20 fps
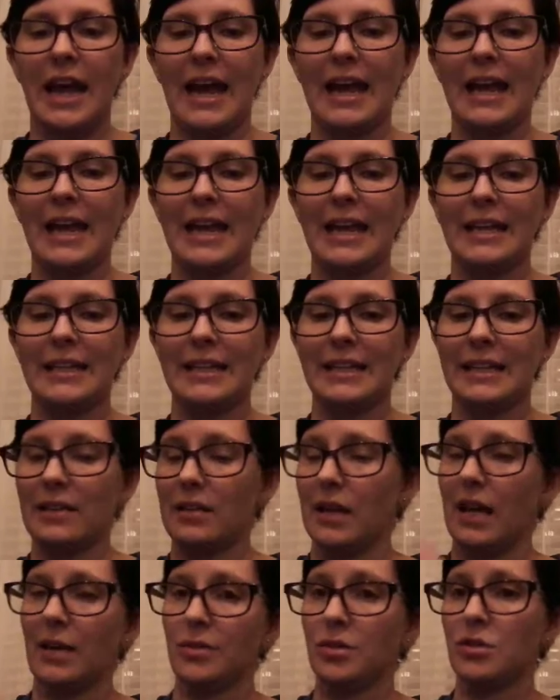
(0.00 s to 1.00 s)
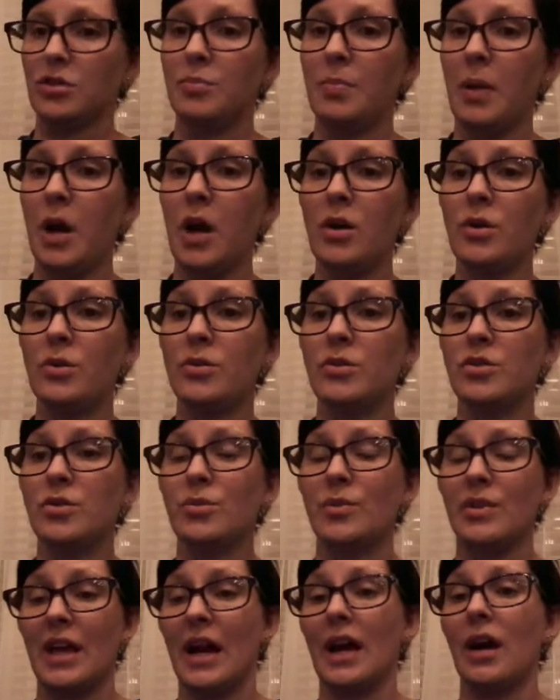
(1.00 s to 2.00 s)
and it allows it to
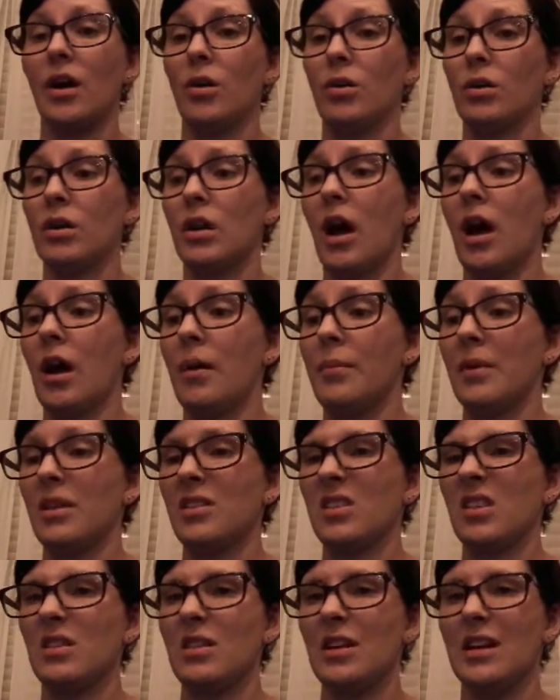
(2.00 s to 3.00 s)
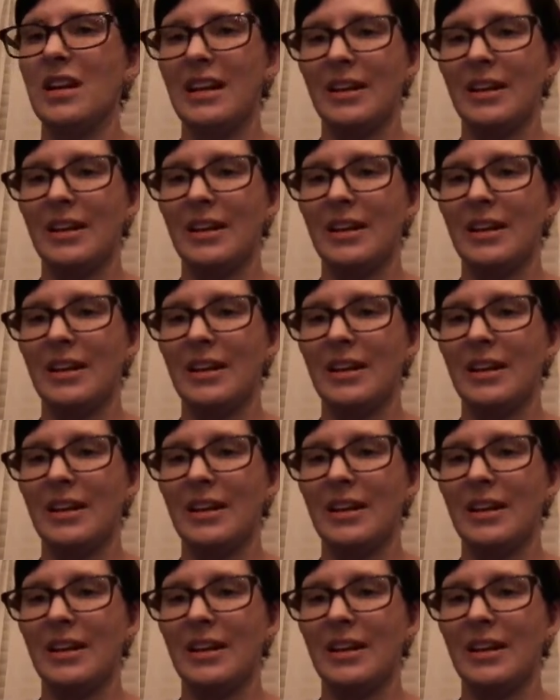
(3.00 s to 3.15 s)
poach without um,